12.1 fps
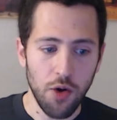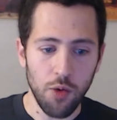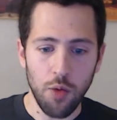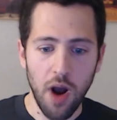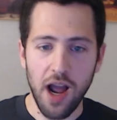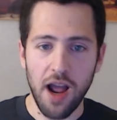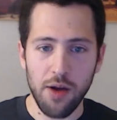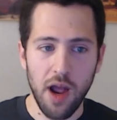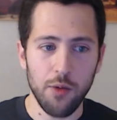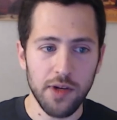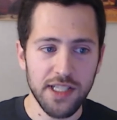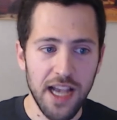So I,
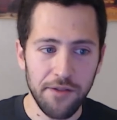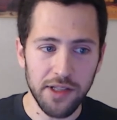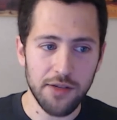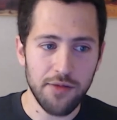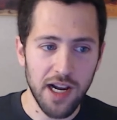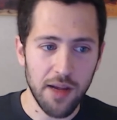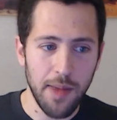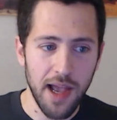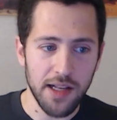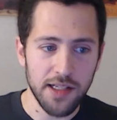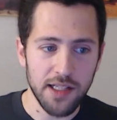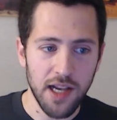I would definitely
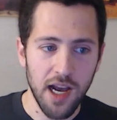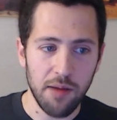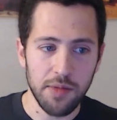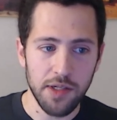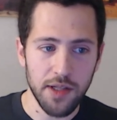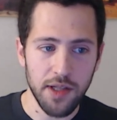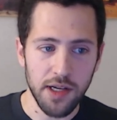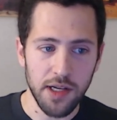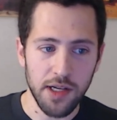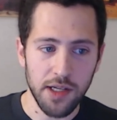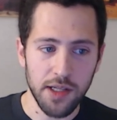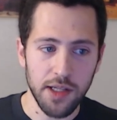recommend um,
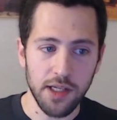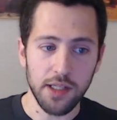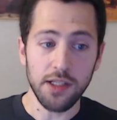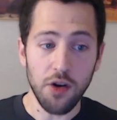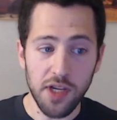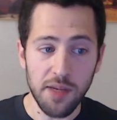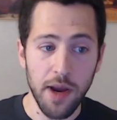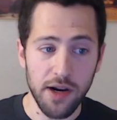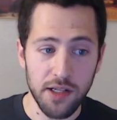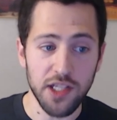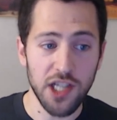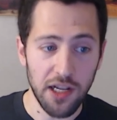the the Yogi
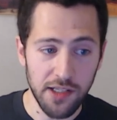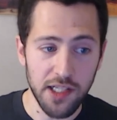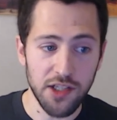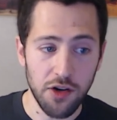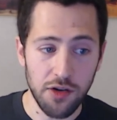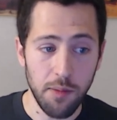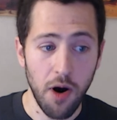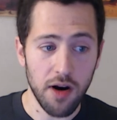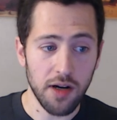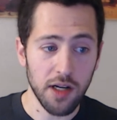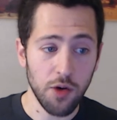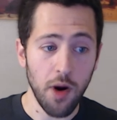Bears Jellystone
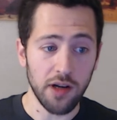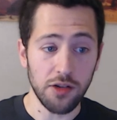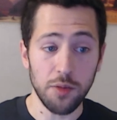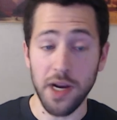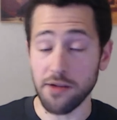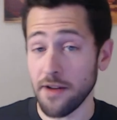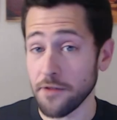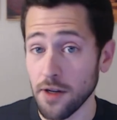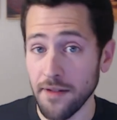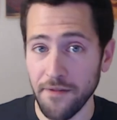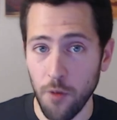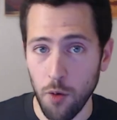Park, Guadalupe
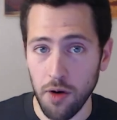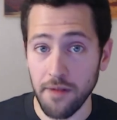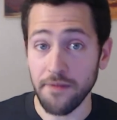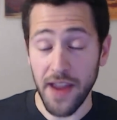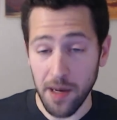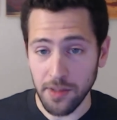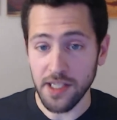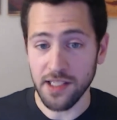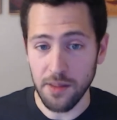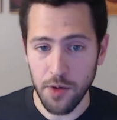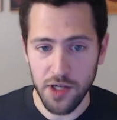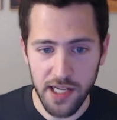River for
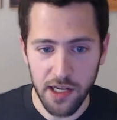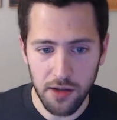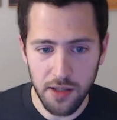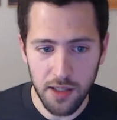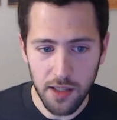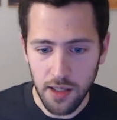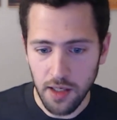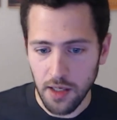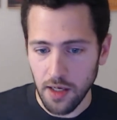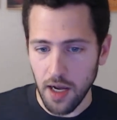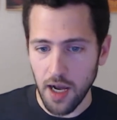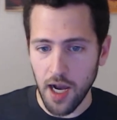families in particular.
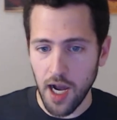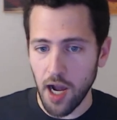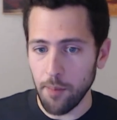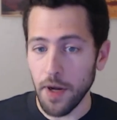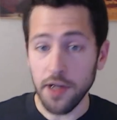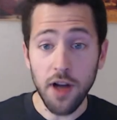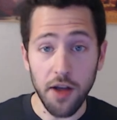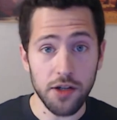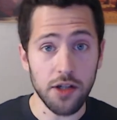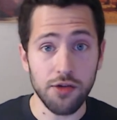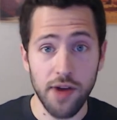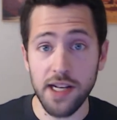Um,
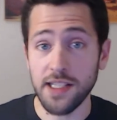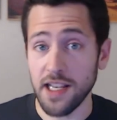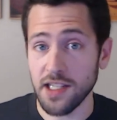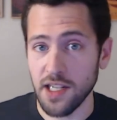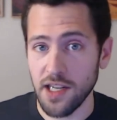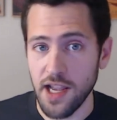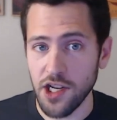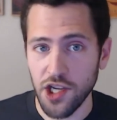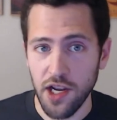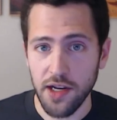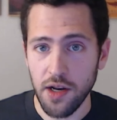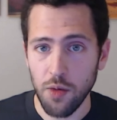another great
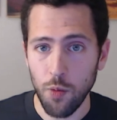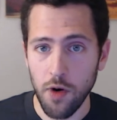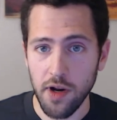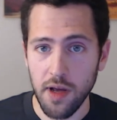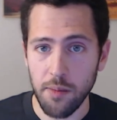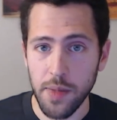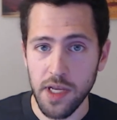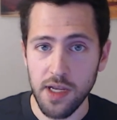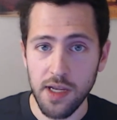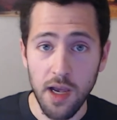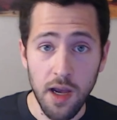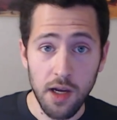destination would
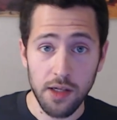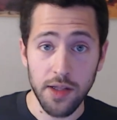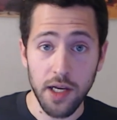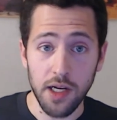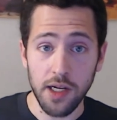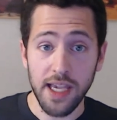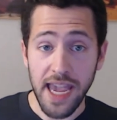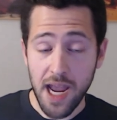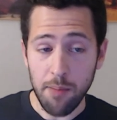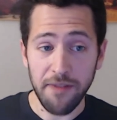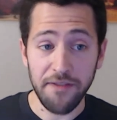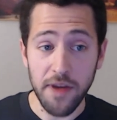be the
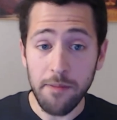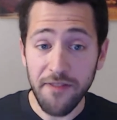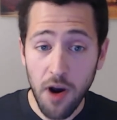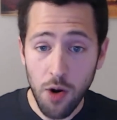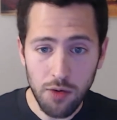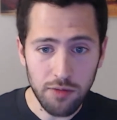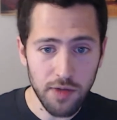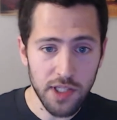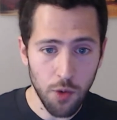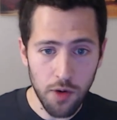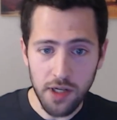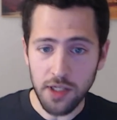Camp Fimfo
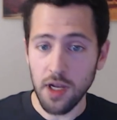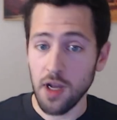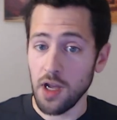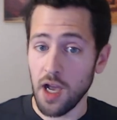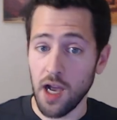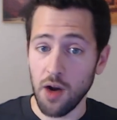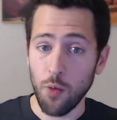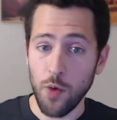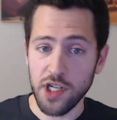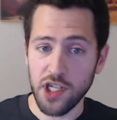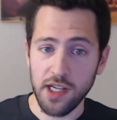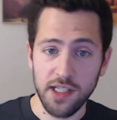Resort, uh,
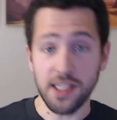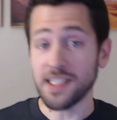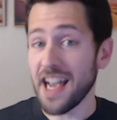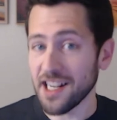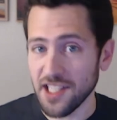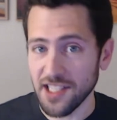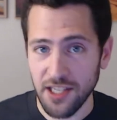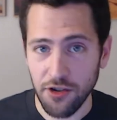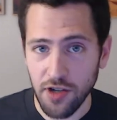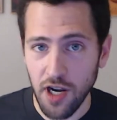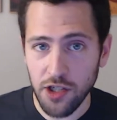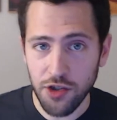which is in Texas
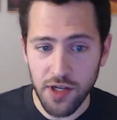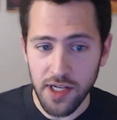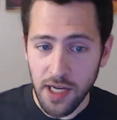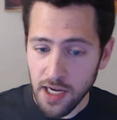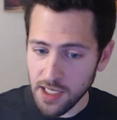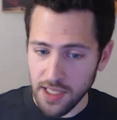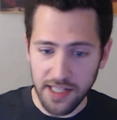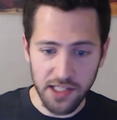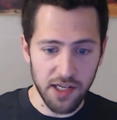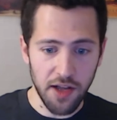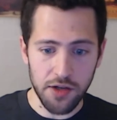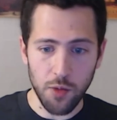Hill Country.
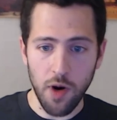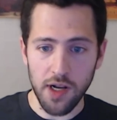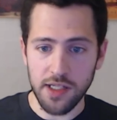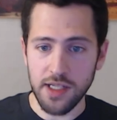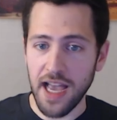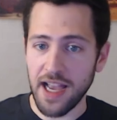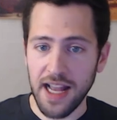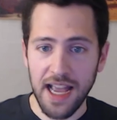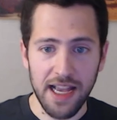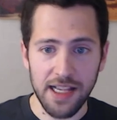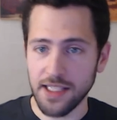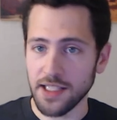That's another one that
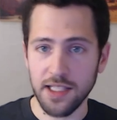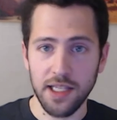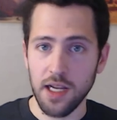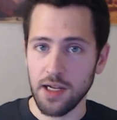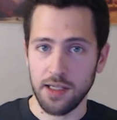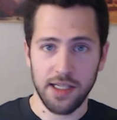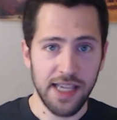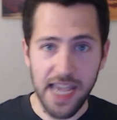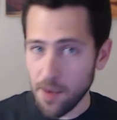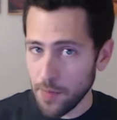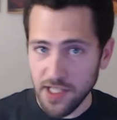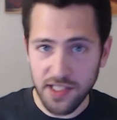has
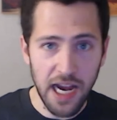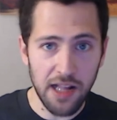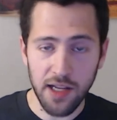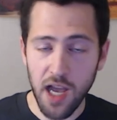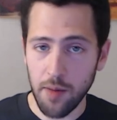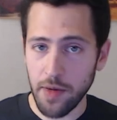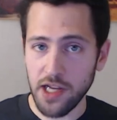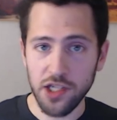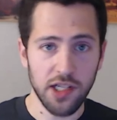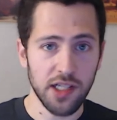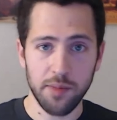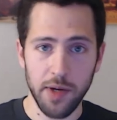camping style
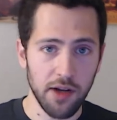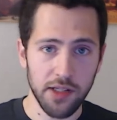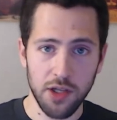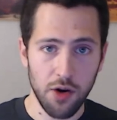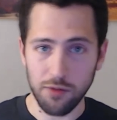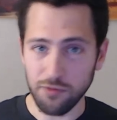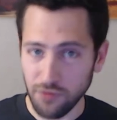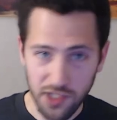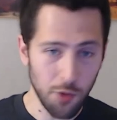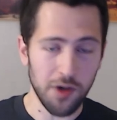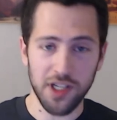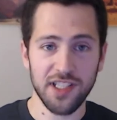accommodations, but also
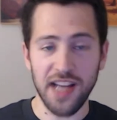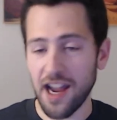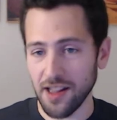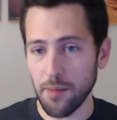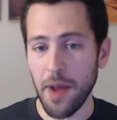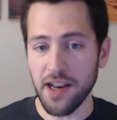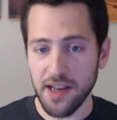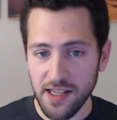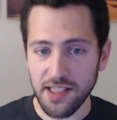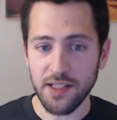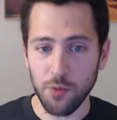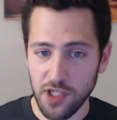resort style
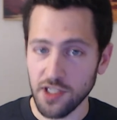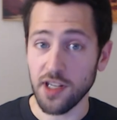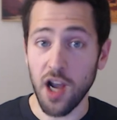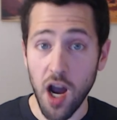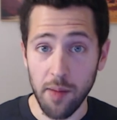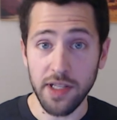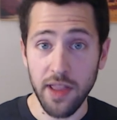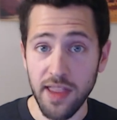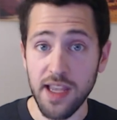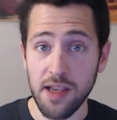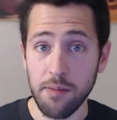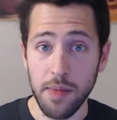amenities, which is a common
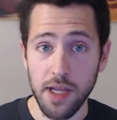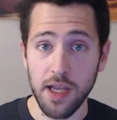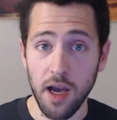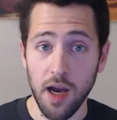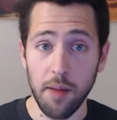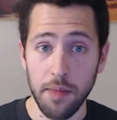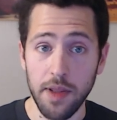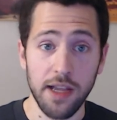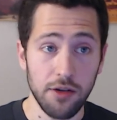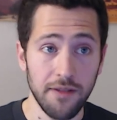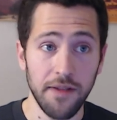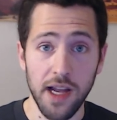theme um,
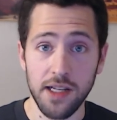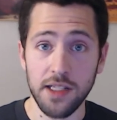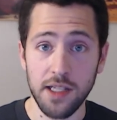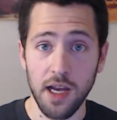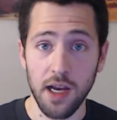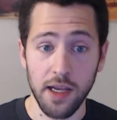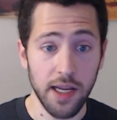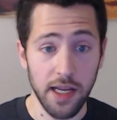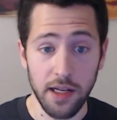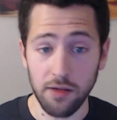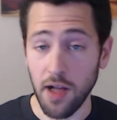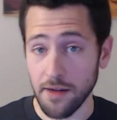that you'll find uh,
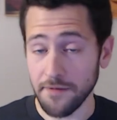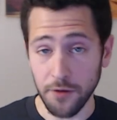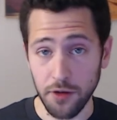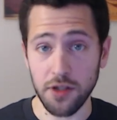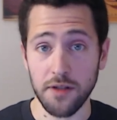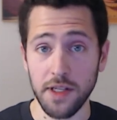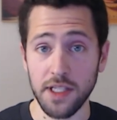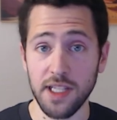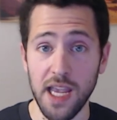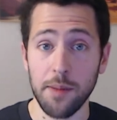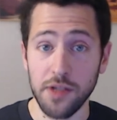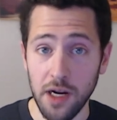in, in a lot of full
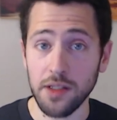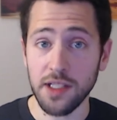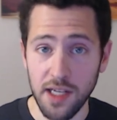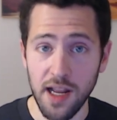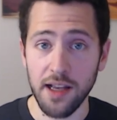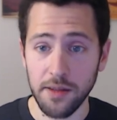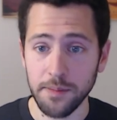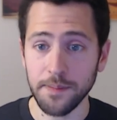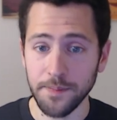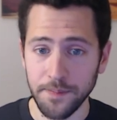service campgrounds today.